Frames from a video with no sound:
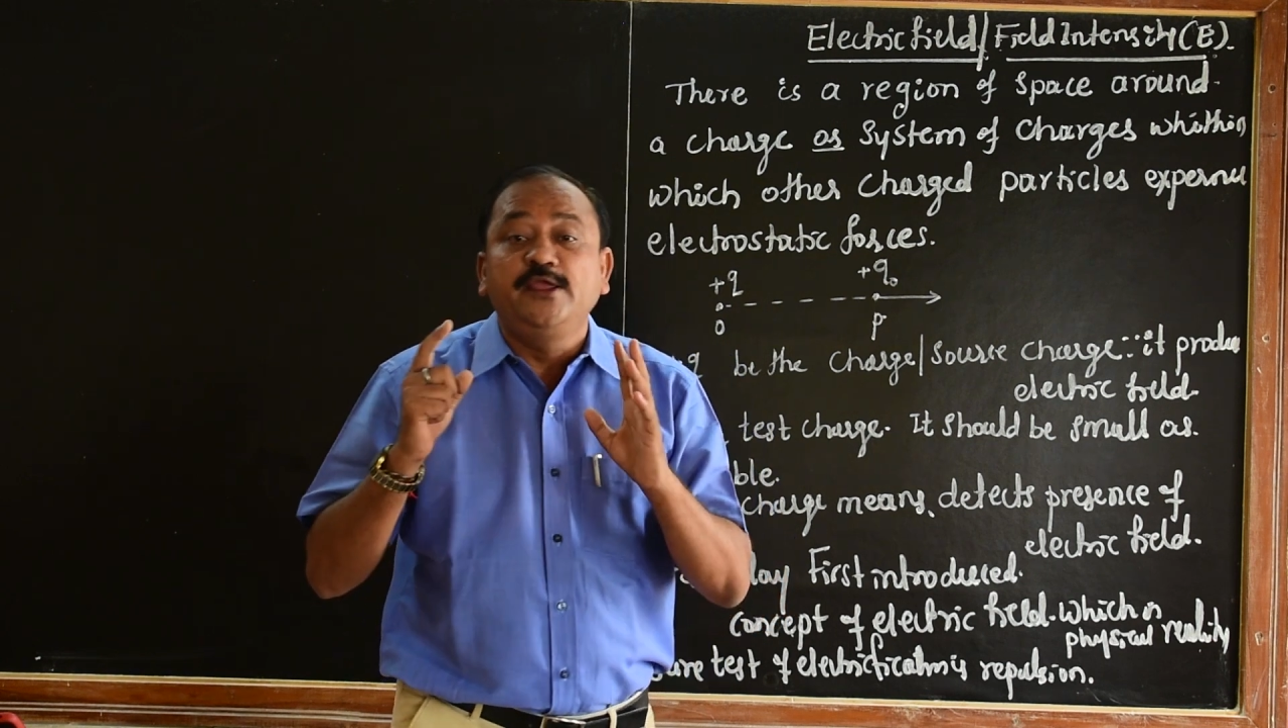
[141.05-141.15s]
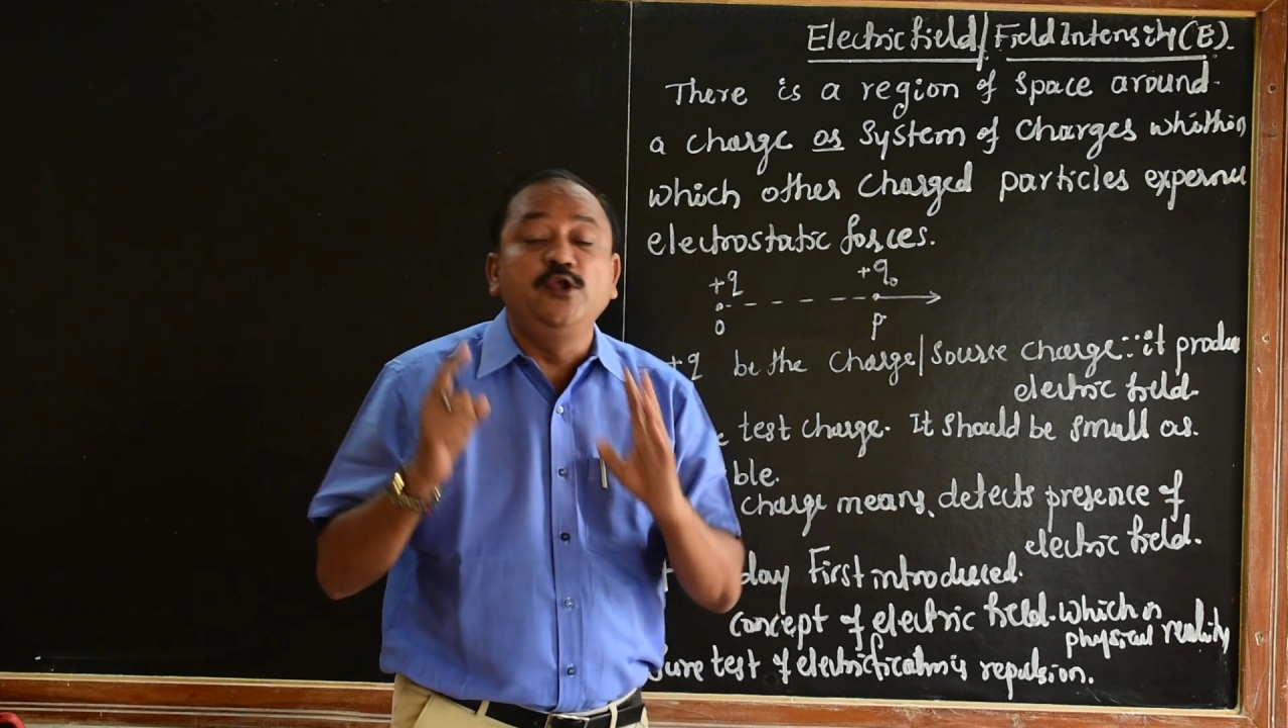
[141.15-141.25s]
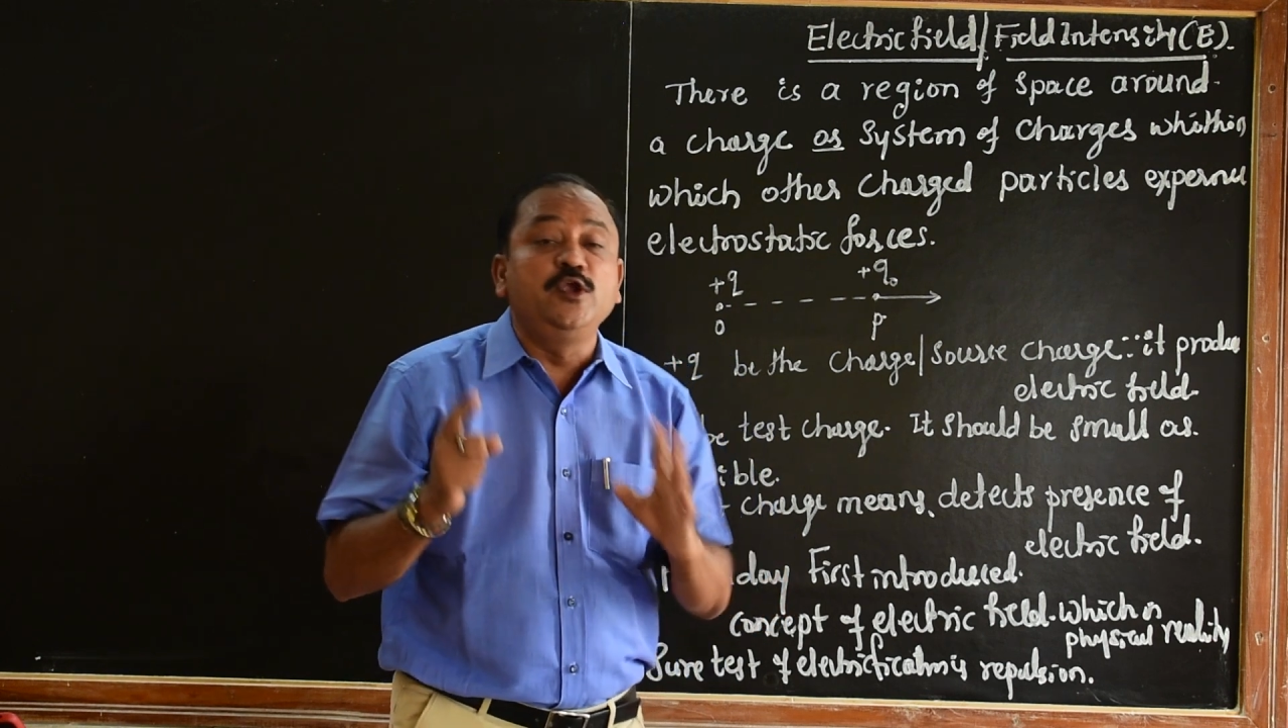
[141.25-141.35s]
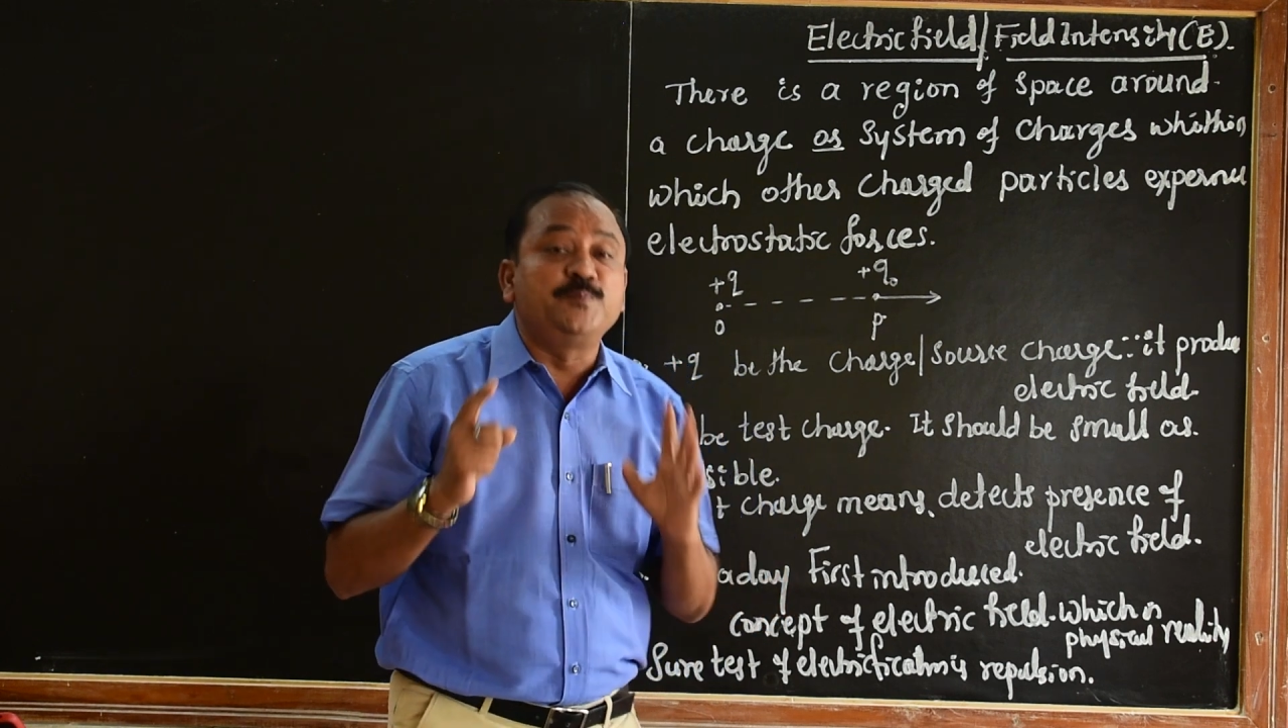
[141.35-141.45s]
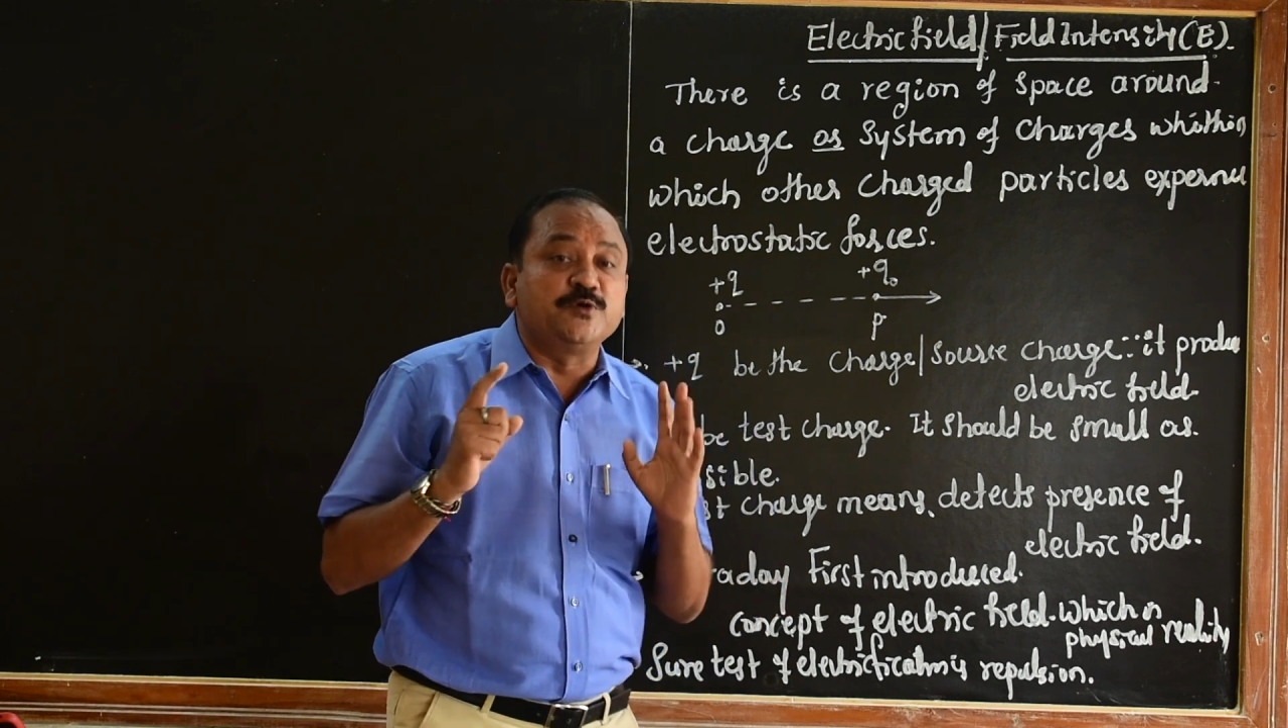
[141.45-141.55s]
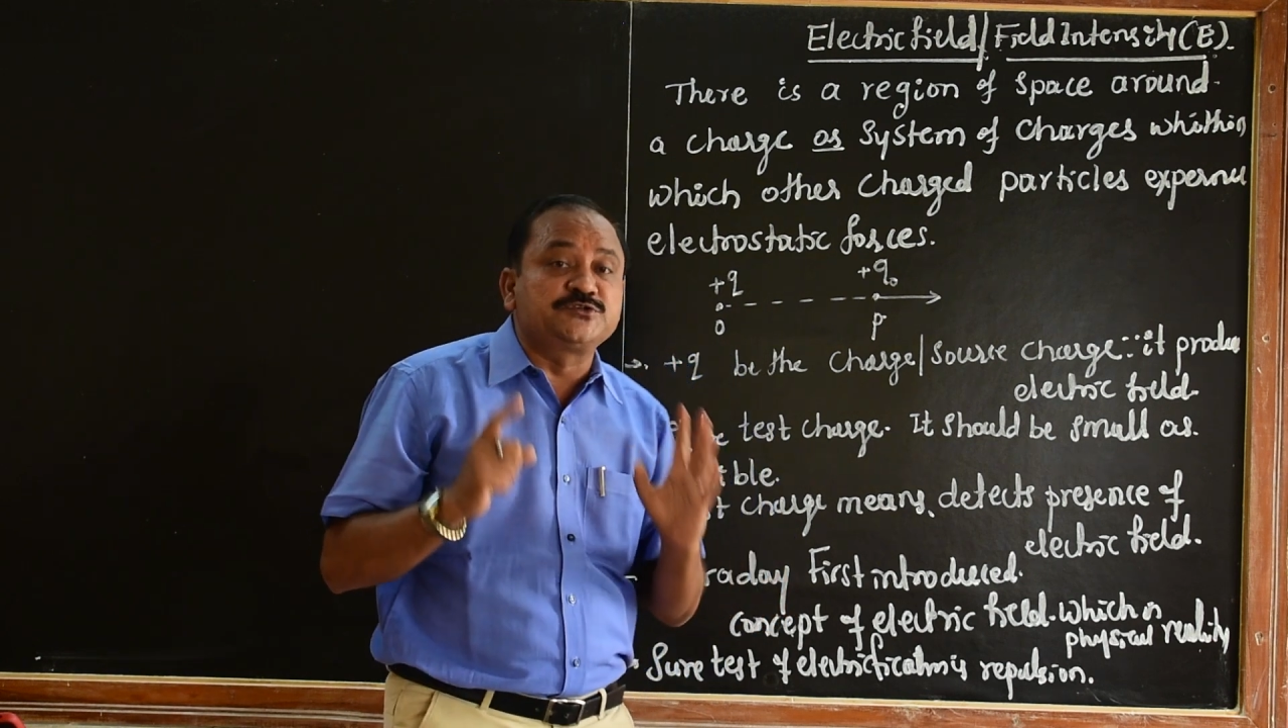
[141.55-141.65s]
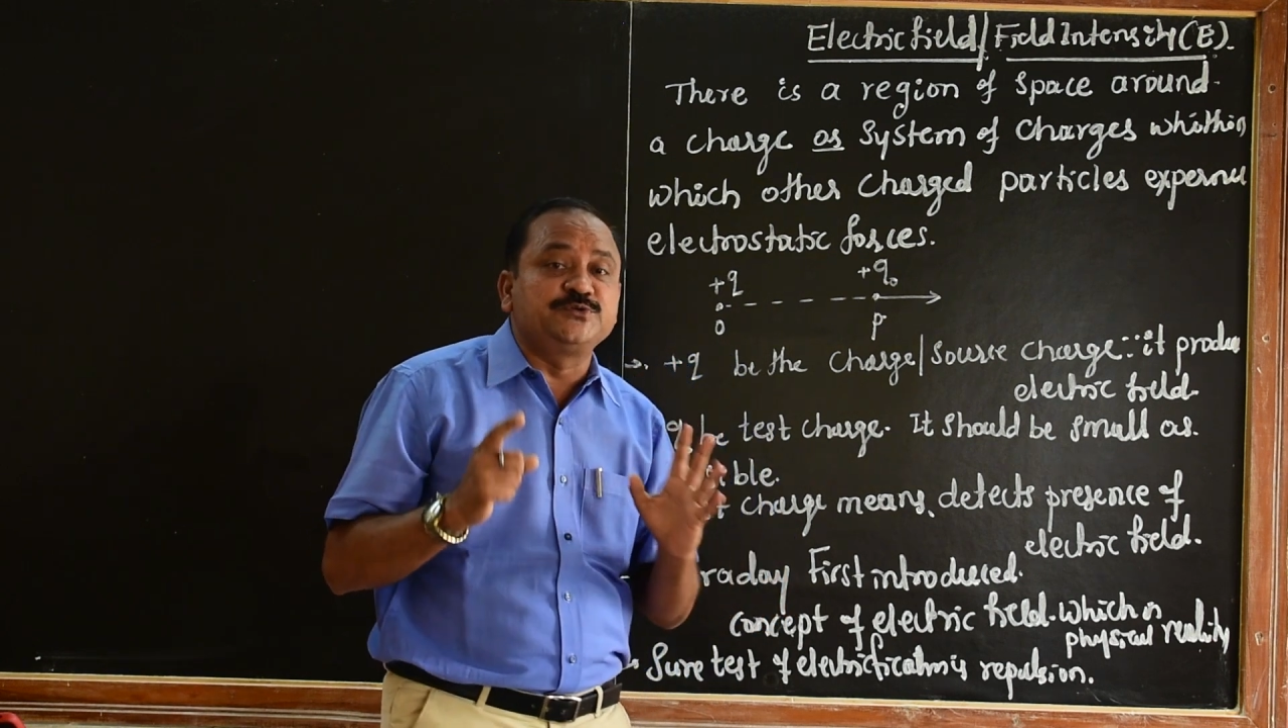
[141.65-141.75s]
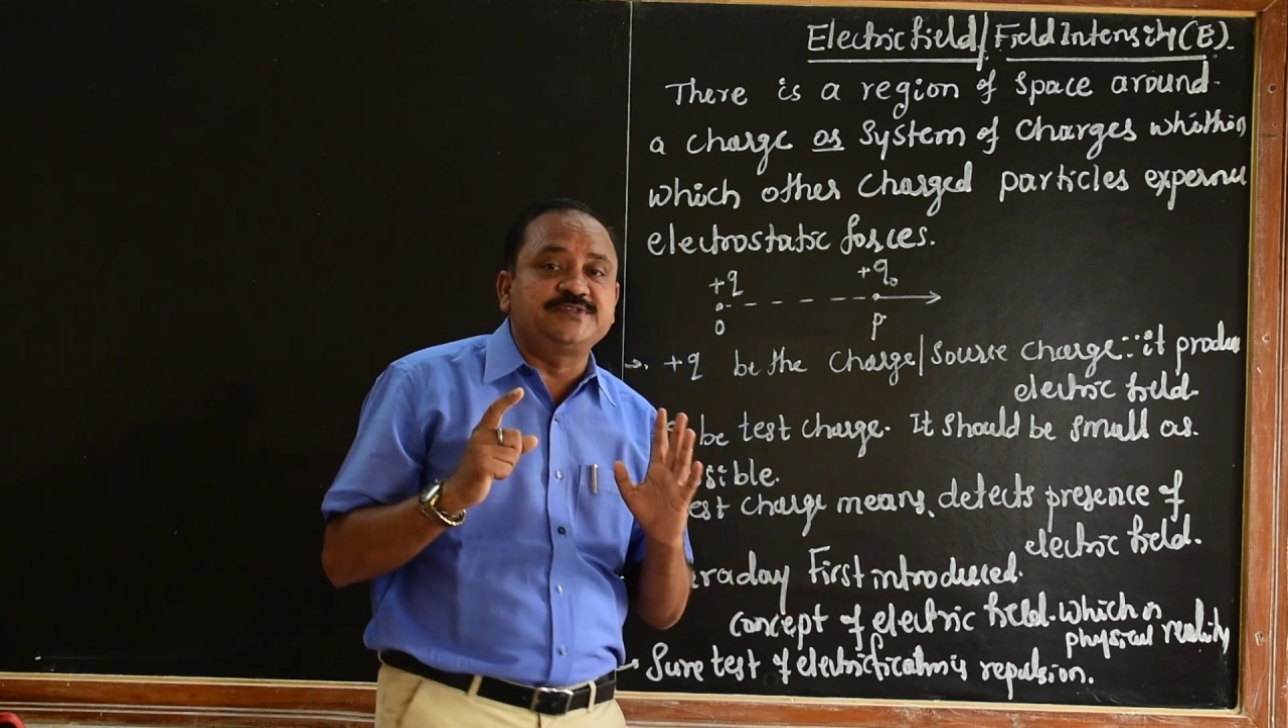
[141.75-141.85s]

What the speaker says: unit positive